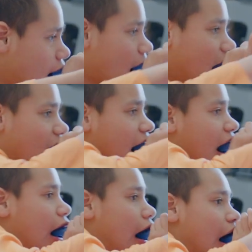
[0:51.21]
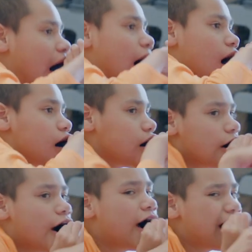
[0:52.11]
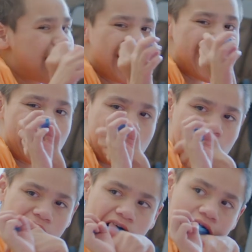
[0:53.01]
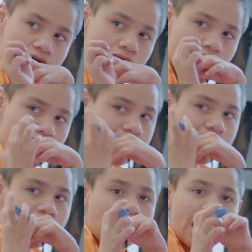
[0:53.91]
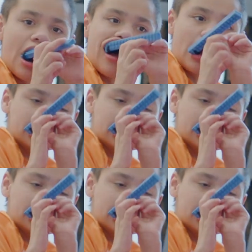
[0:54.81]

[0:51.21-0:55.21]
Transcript: In Damian's case, he has a particular type of seizure called